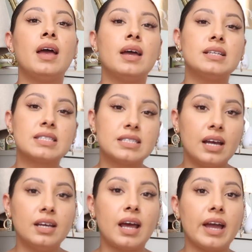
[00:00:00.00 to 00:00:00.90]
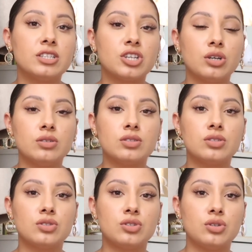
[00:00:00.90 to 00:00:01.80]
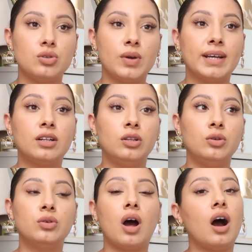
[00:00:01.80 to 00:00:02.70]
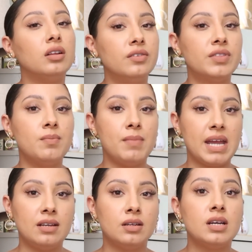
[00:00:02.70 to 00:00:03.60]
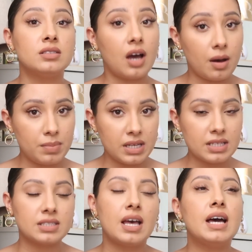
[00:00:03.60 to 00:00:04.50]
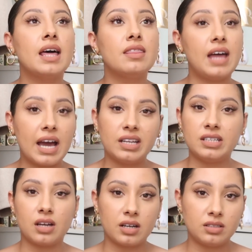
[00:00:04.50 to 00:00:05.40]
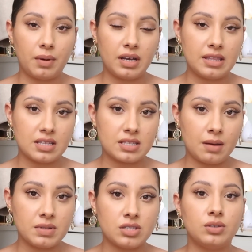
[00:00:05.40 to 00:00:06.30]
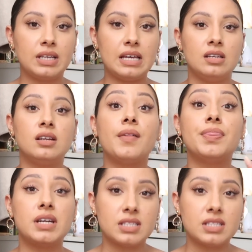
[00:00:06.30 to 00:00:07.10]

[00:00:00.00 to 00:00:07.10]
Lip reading: Instead, I chose to include all of the main topics that I talked about in this episode in the